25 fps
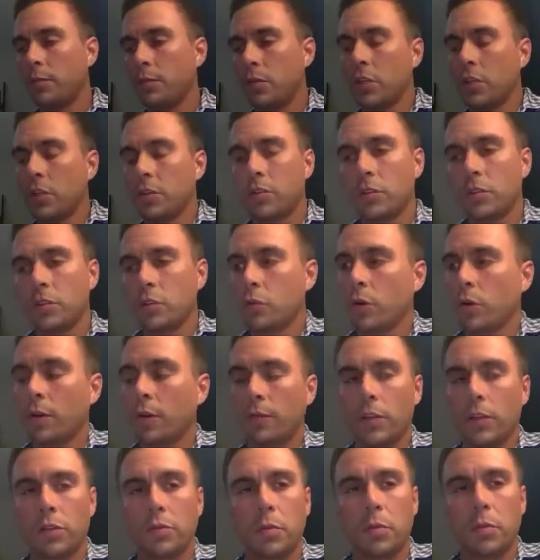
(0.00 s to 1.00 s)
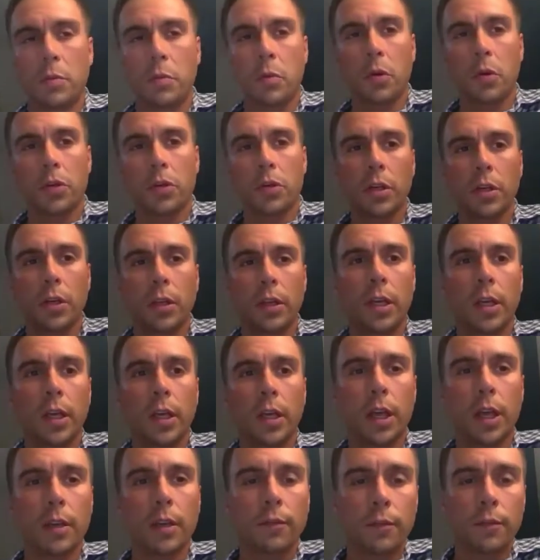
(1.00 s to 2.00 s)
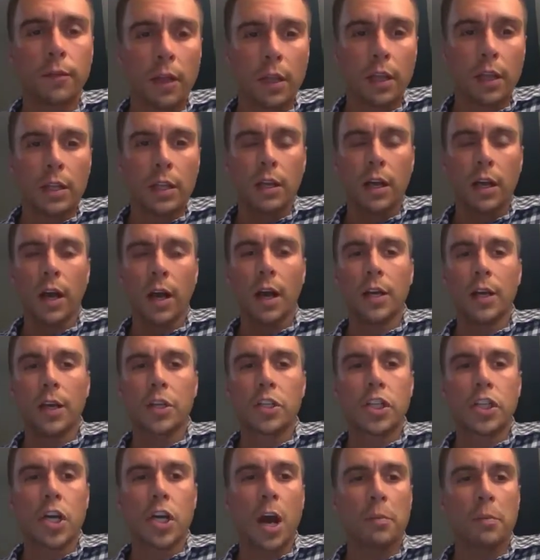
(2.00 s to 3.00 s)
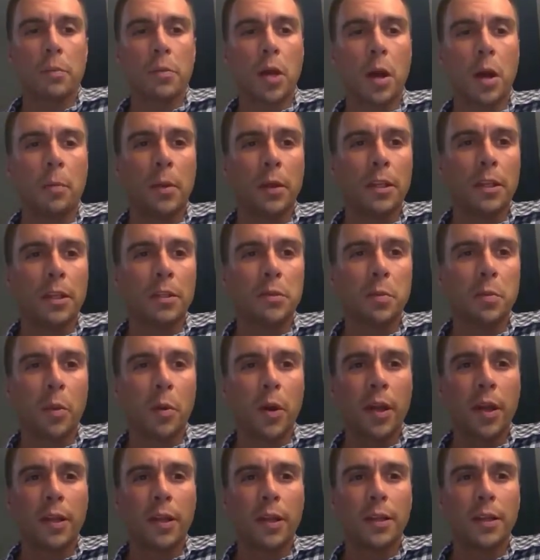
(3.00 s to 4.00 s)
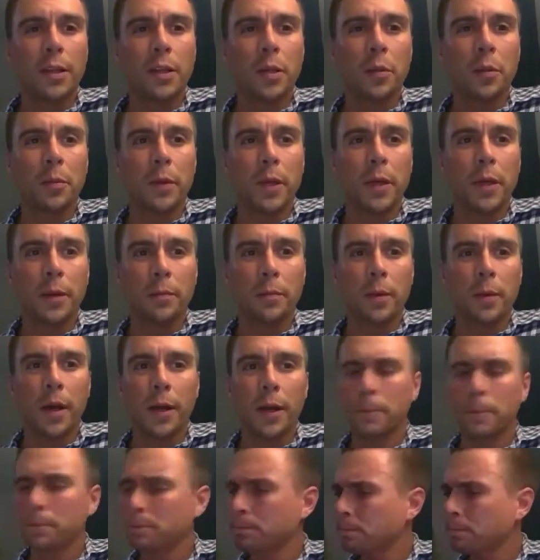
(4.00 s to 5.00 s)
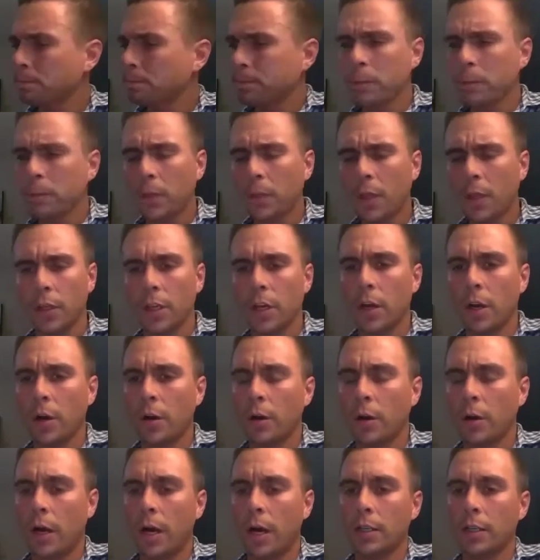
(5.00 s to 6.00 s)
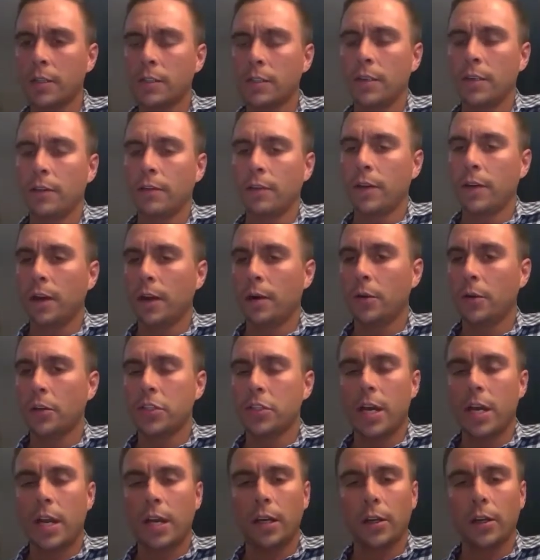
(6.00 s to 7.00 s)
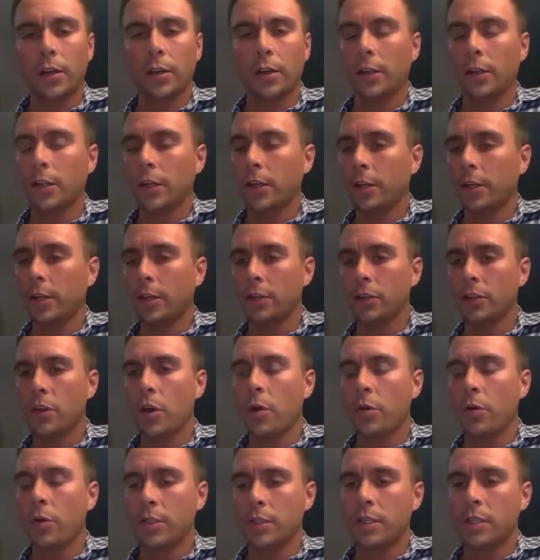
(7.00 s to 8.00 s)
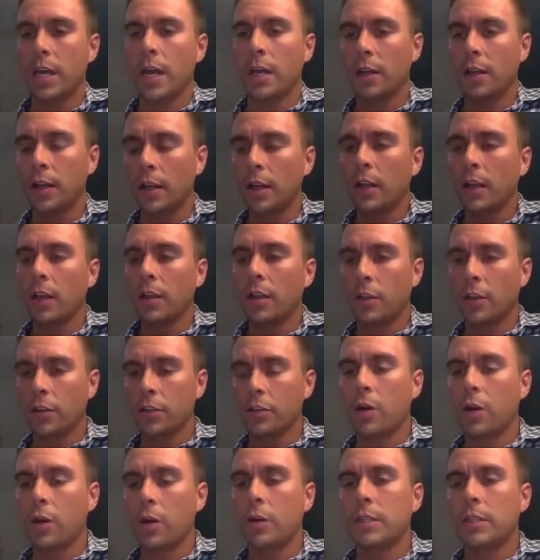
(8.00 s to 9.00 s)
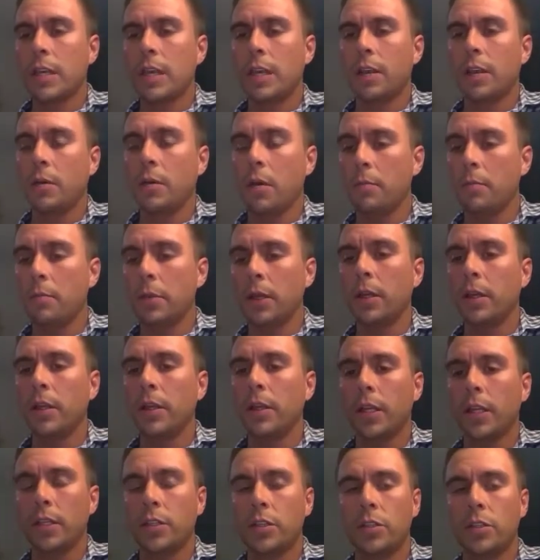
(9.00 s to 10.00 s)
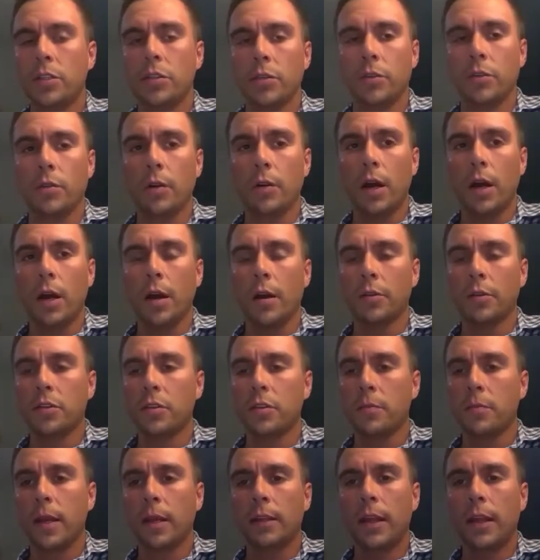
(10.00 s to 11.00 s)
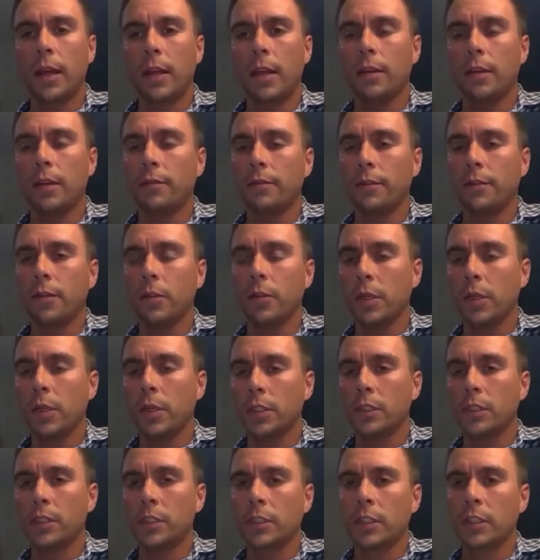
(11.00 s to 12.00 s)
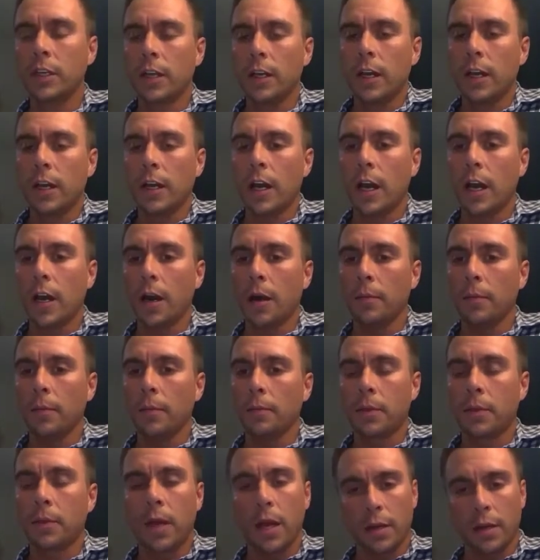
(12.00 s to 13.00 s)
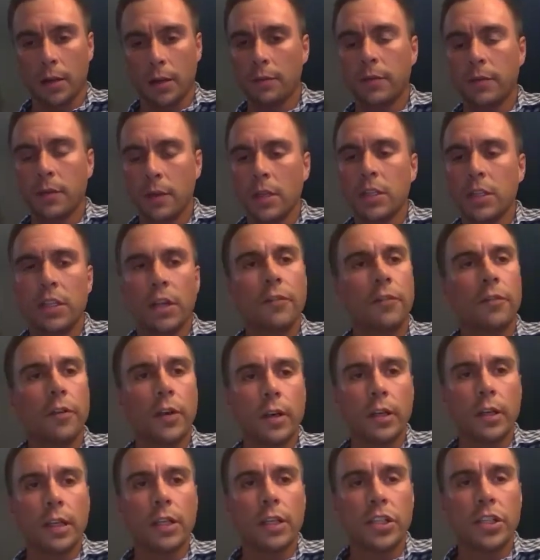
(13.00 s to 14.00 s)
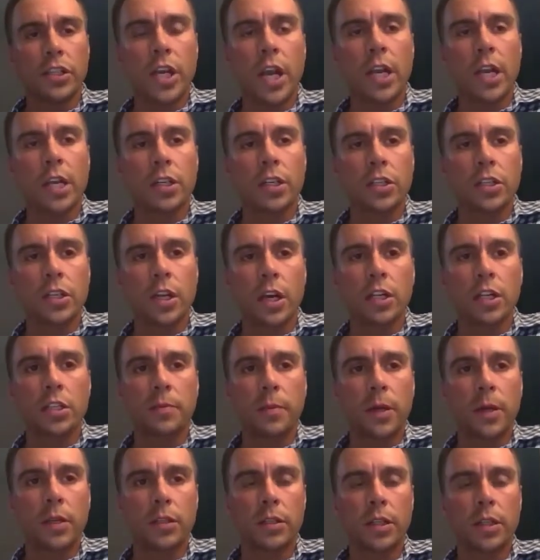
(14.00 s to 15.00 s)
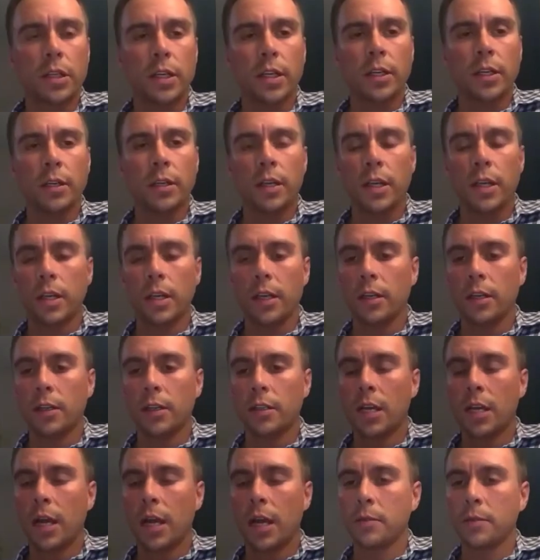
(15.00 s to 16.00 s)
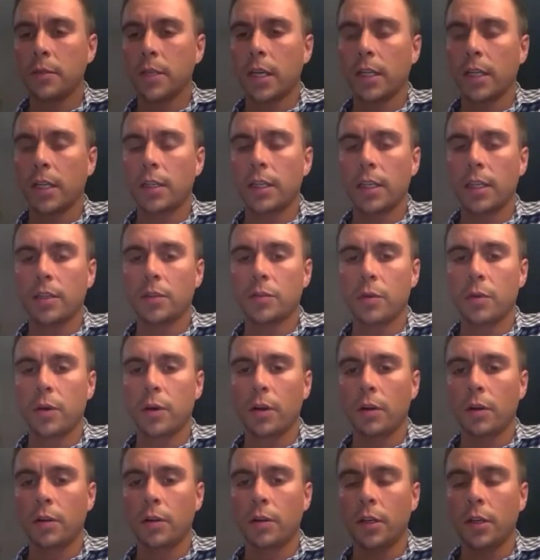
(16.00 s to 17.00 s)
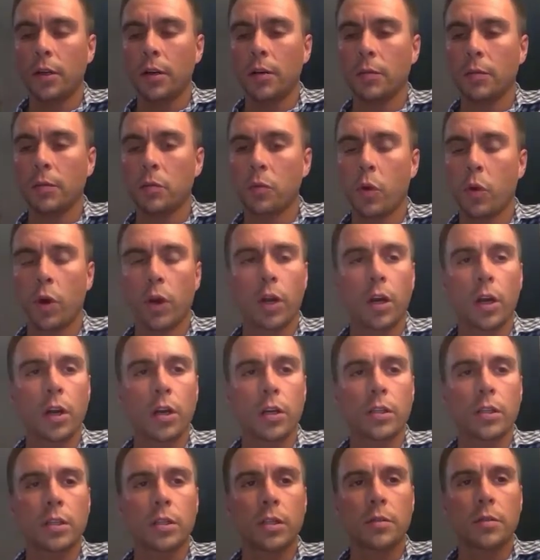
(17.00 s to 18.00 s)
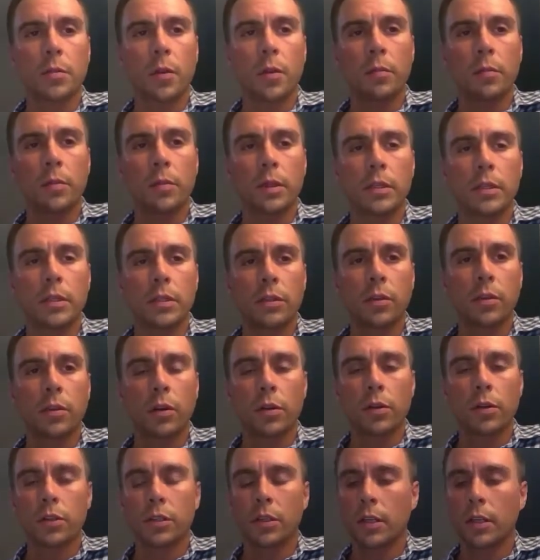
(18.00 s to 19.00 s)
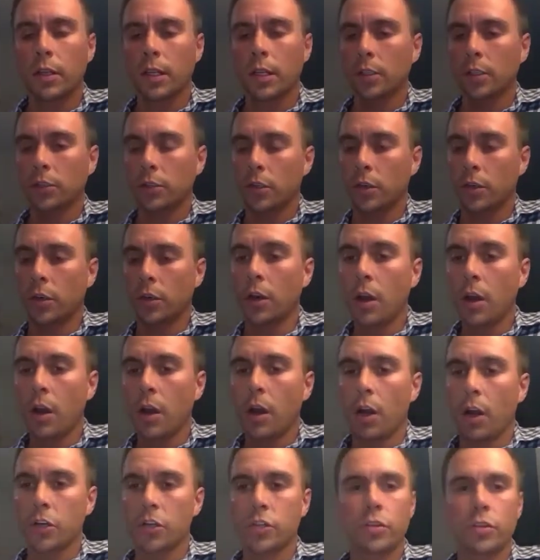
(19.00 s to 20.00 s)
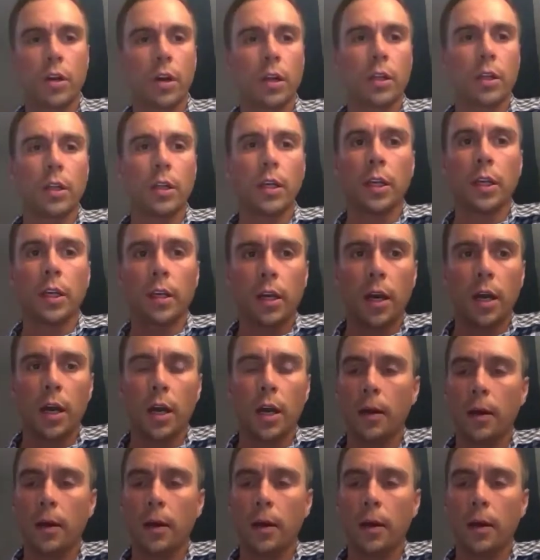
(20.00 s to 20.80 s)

just sort of disproportionately kind of chopped up at this point a little bit, but Stephen and I were chatting earlier, and there's always that ability to make that influence kind of different and change, especially in times like these where, workers and small business owners and things are struggling